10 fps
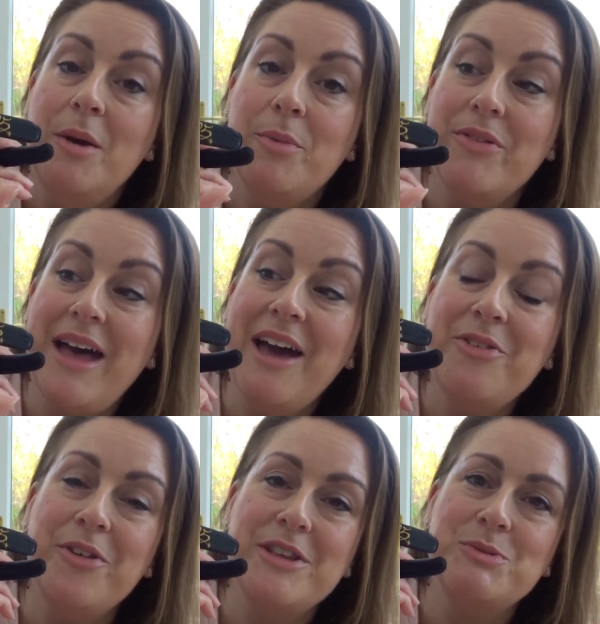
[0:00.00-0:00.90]
But I
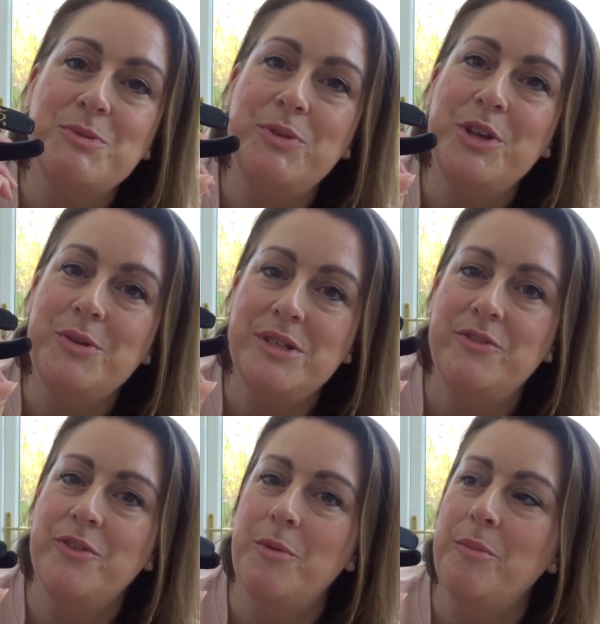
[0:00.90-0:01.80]
thought this was
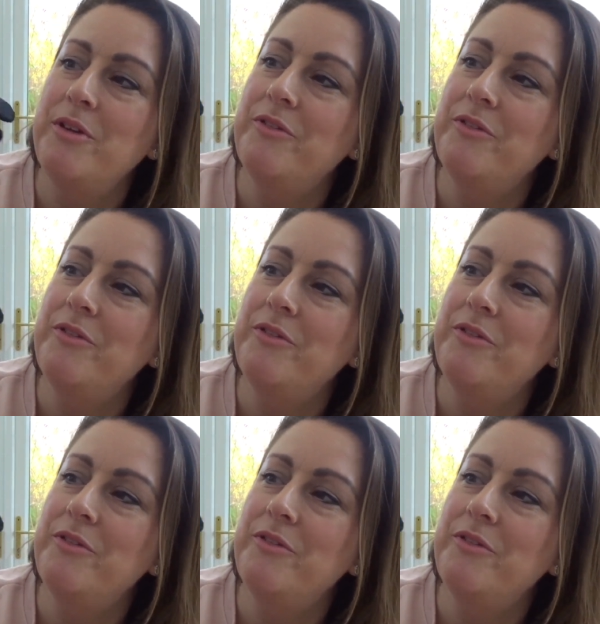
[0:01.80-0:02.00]
beautiful when we